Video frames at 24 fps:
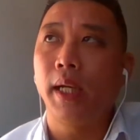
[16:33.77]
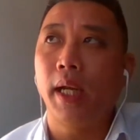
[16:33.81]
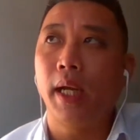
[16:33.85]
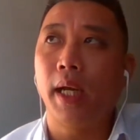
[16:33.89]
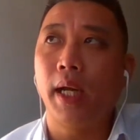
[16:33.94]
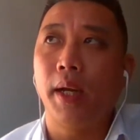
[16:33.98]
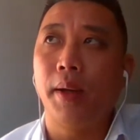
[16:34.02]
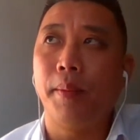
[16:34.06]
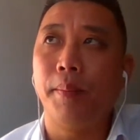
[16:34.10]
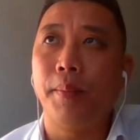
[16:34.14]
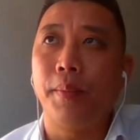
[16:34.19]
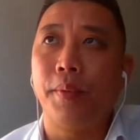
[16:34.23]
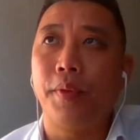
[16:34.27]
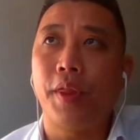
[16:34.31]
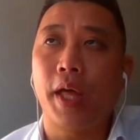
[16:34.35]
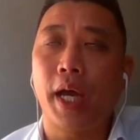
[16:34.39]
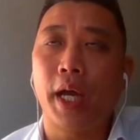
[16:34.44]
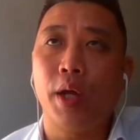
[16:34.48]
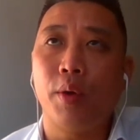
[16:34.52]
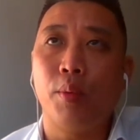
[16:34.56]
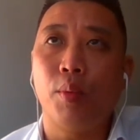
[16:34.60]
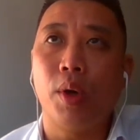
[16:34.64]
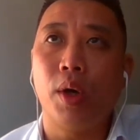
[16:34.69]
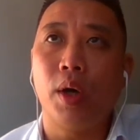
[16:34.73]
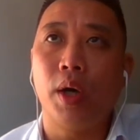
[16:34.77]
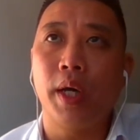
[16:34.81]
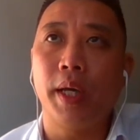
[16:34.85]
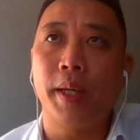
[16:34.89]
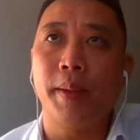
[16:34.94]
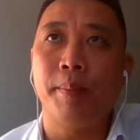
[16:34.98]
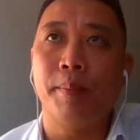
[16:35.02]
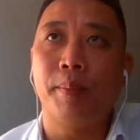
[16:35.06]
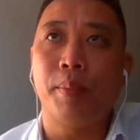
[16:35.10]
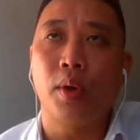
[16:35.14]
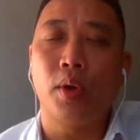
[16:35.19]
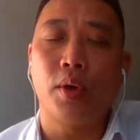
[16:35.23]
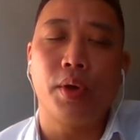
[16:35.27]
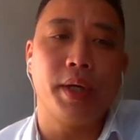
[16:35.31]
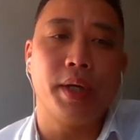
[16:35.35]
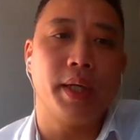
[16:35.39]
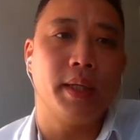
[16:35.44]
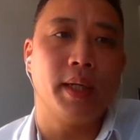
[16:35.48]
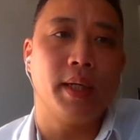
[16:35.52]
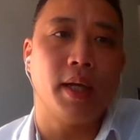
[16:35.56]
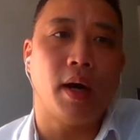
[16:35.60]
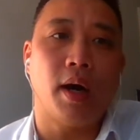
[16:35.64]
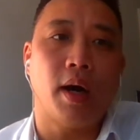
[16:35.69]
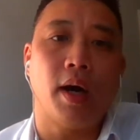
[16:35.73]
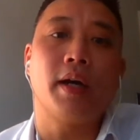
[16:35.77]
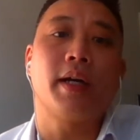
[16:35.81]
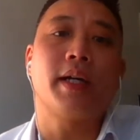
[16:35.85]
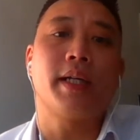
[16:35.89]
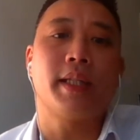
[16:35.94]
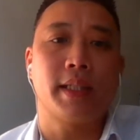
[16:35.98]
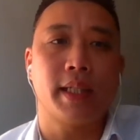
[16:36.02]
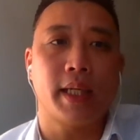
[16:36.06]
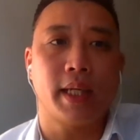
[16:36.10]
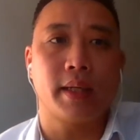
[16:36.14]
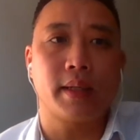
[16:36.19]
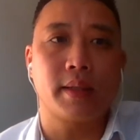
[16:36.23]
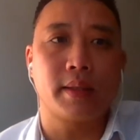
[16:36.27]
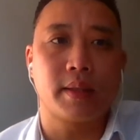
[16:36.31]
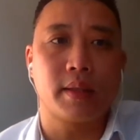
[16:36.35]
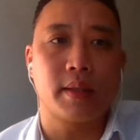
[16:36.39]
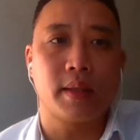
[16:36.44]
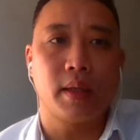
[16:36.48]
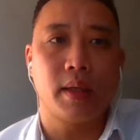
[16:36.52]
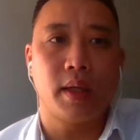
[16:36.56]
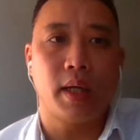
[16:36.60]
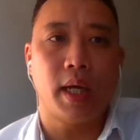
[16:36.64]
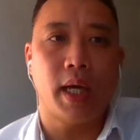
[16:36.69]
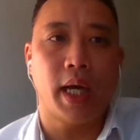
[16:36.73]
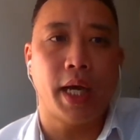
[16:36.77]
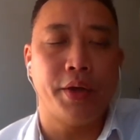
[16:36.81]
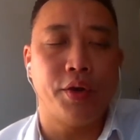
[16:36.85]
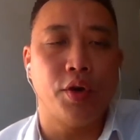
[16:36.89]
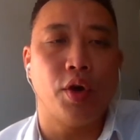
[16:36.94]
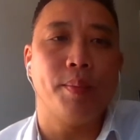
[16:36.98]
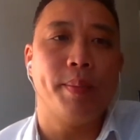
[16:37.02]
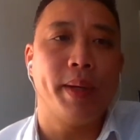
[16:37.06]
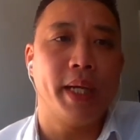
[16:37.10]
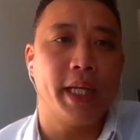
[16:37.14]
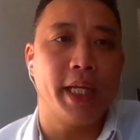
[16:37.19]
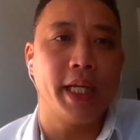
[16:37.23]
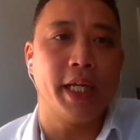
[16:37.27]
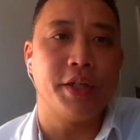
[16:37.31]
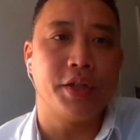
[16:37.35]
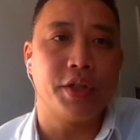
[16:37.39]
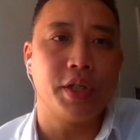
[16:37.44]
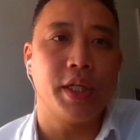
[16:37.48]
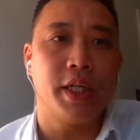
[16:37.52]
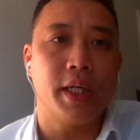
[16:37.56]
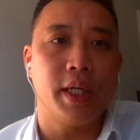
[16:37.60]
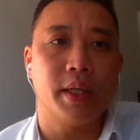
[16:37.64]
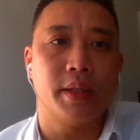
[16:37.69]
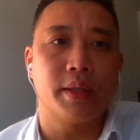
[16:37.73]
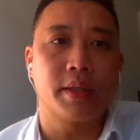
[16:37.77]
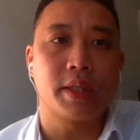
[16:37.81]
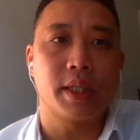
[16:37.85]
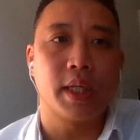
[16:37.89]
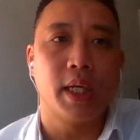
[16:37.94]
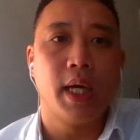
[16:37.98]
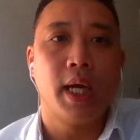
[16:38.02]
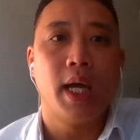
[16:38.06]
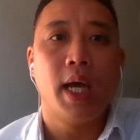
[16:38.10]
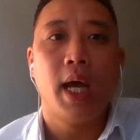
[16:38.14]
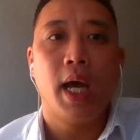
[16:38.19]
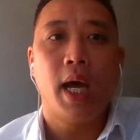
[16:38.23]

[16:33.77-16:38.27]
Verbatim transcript: um, they were employing architects and not many mm. engineers.